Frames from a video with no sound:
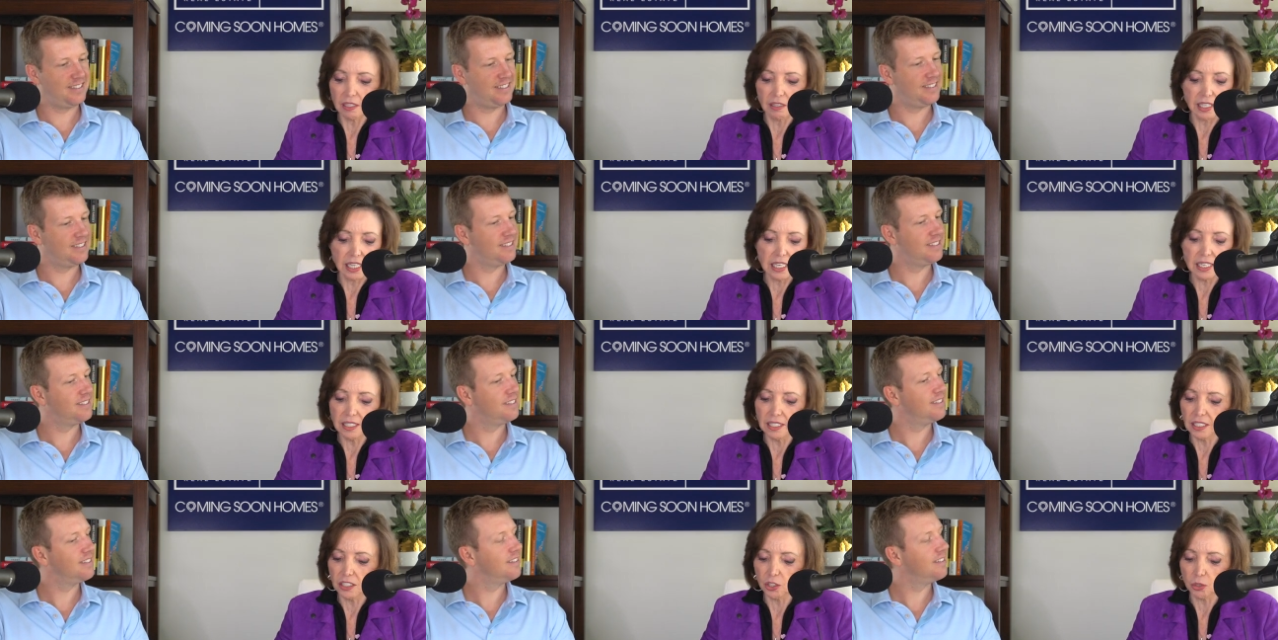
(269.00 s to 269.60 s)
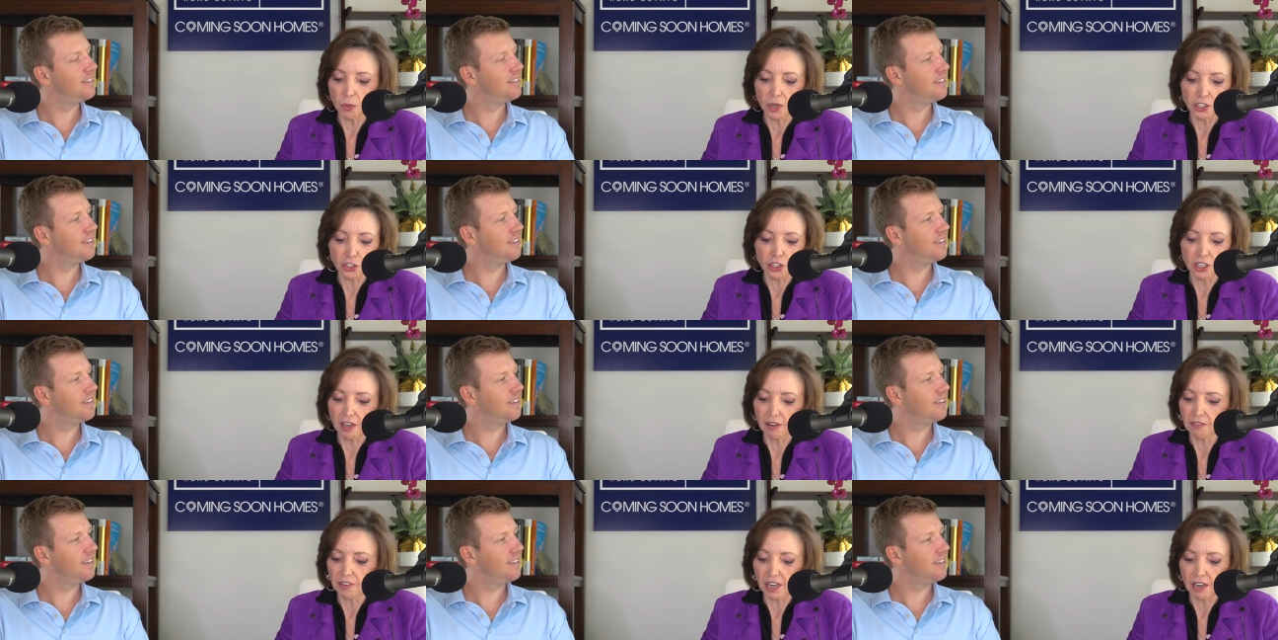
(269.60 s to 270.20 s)
Speaker 1: the easiest question
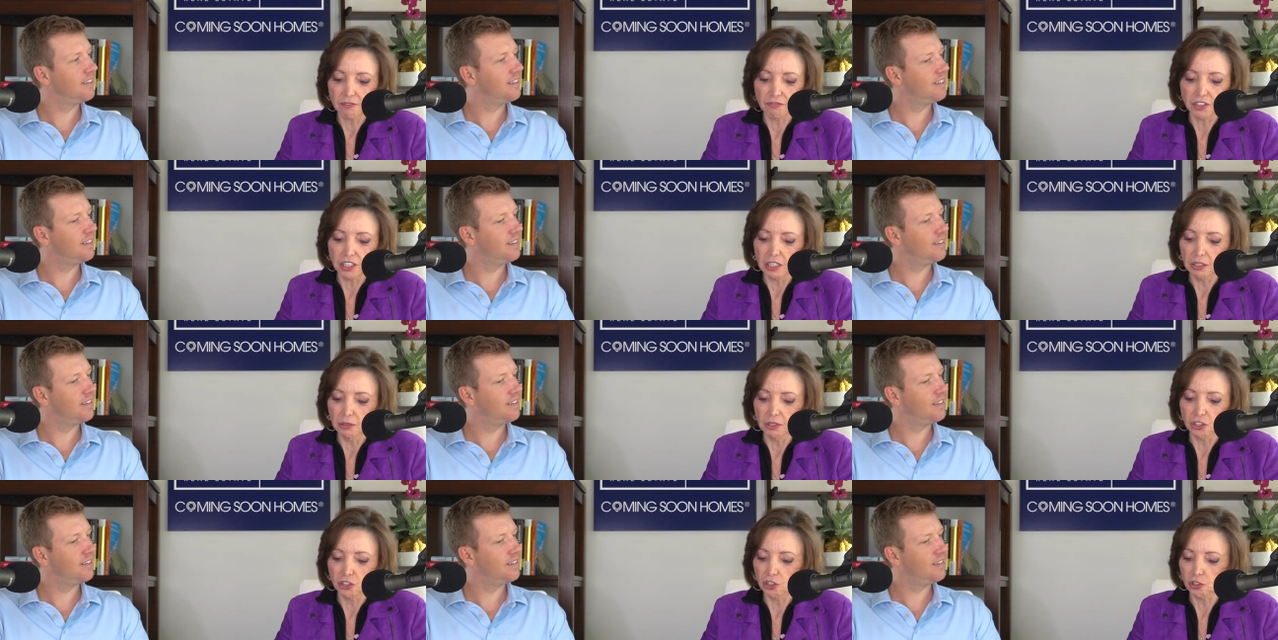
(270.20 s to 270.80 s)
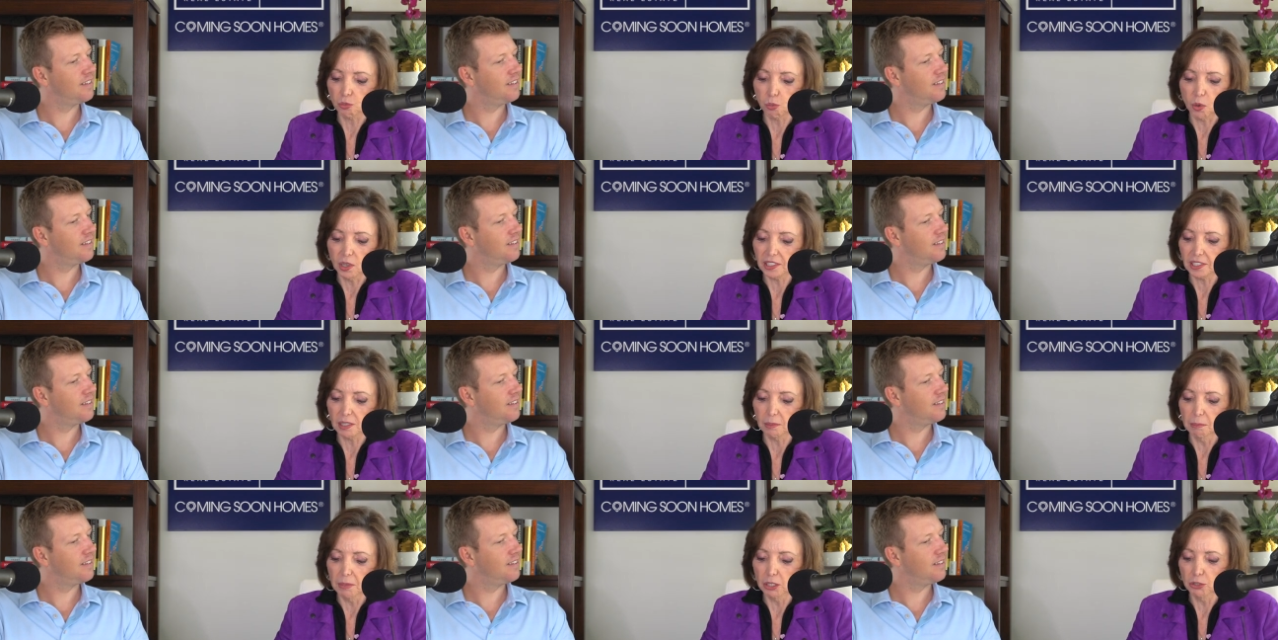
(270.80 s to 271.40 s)
I've got for you is just what's the
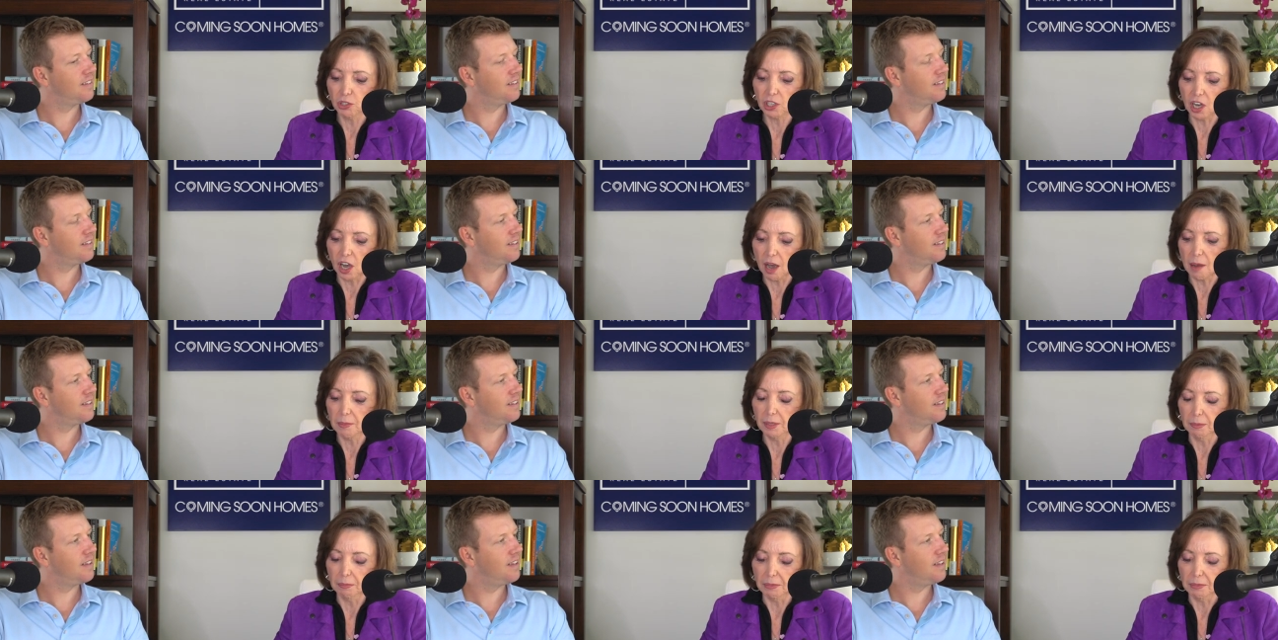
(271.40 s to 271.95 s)
most common